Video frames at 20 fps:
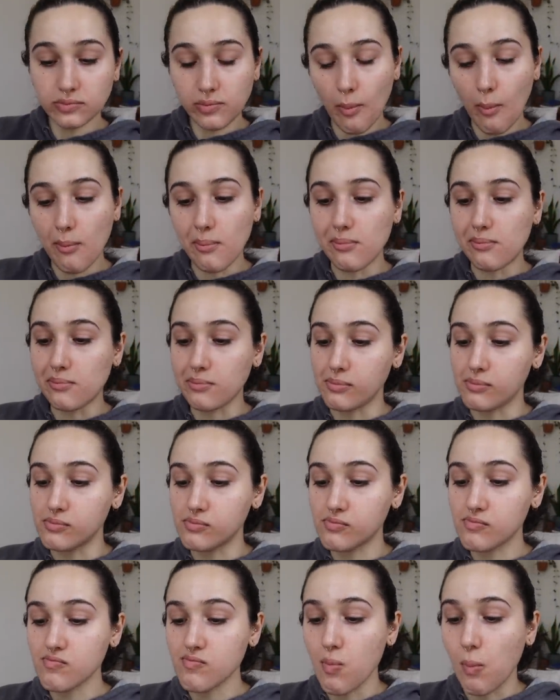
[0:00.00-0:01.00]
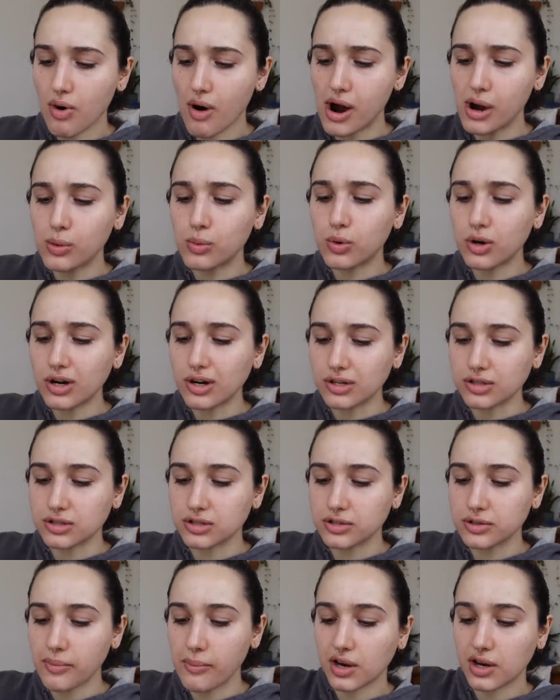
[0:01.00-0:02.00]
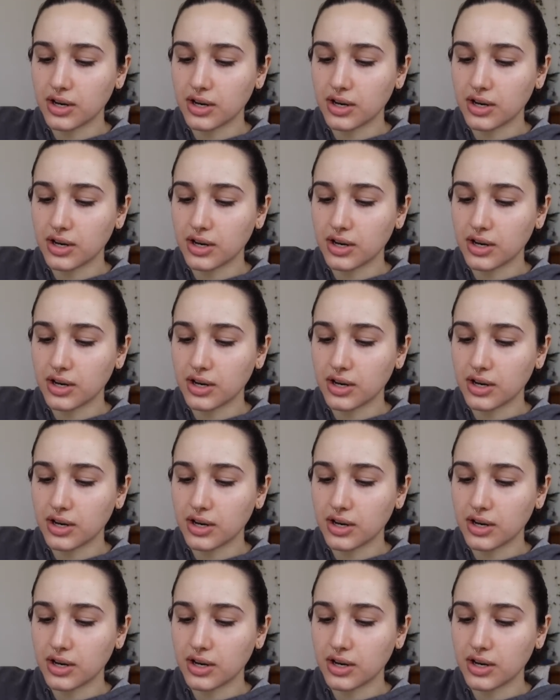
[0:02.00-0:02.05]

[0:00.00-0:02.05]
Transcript: It works,